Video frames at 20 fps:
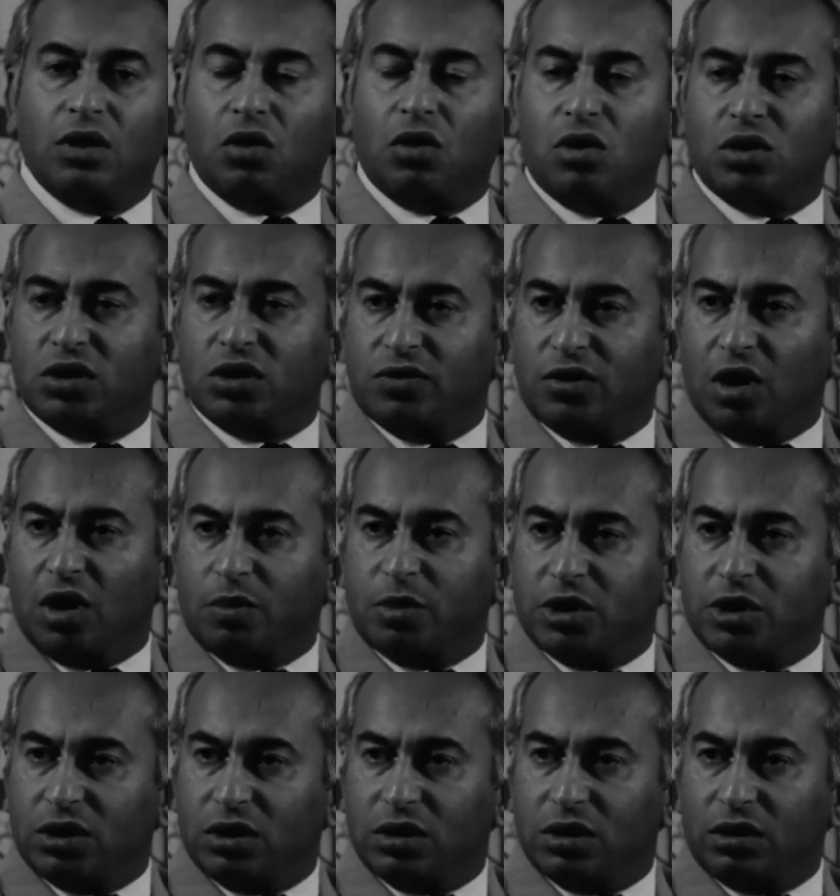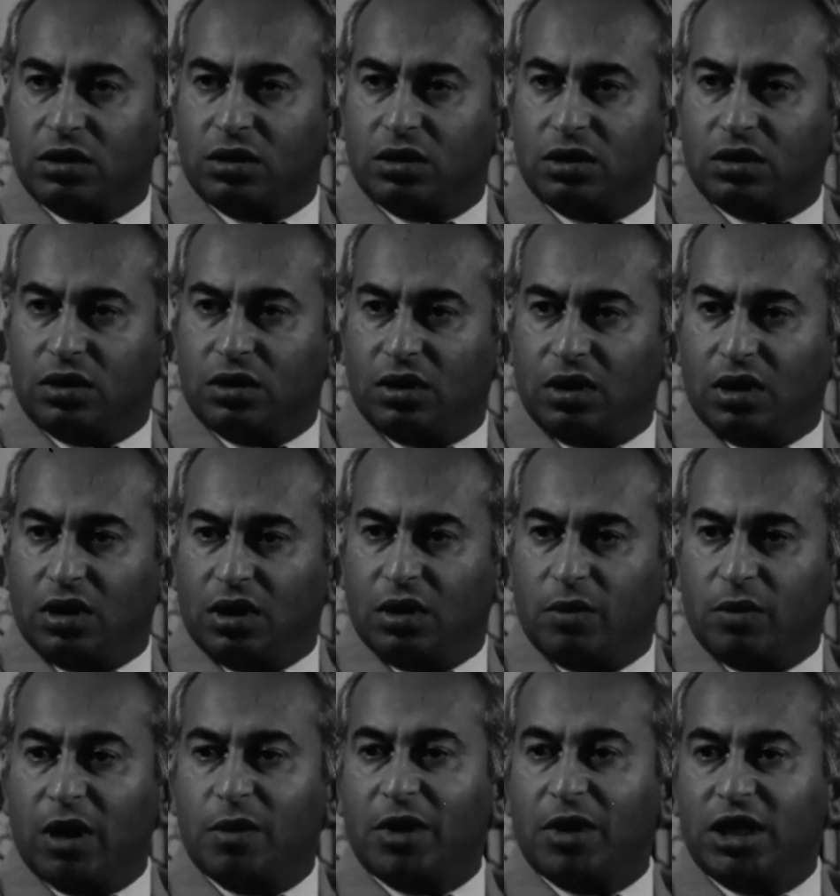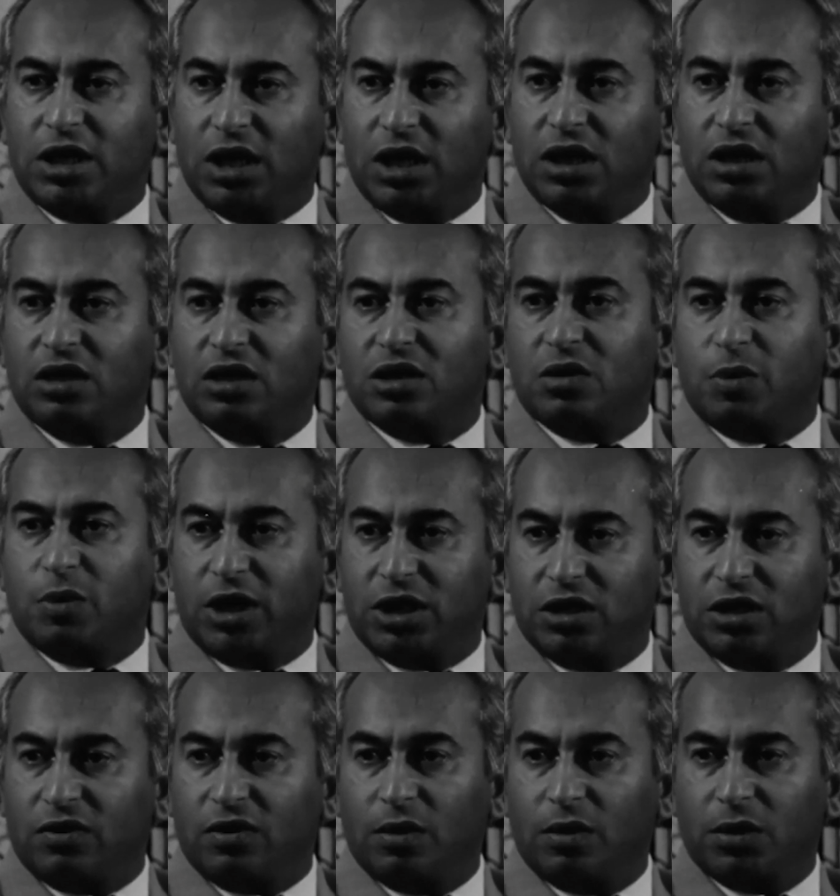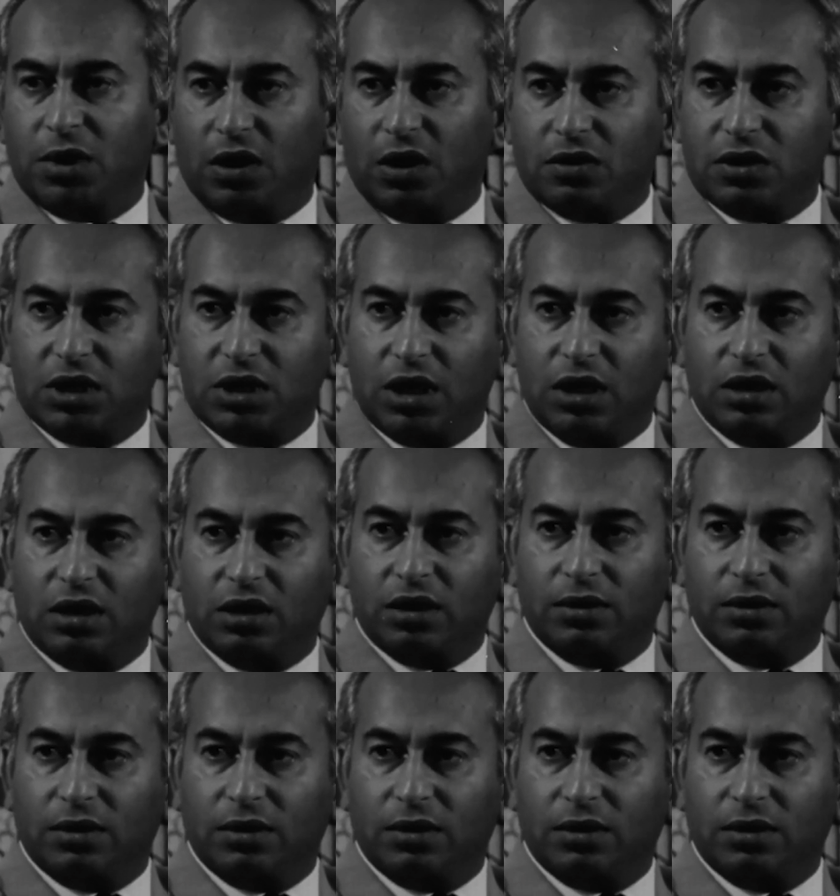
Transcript: ceilings were much too high, but also the trouble with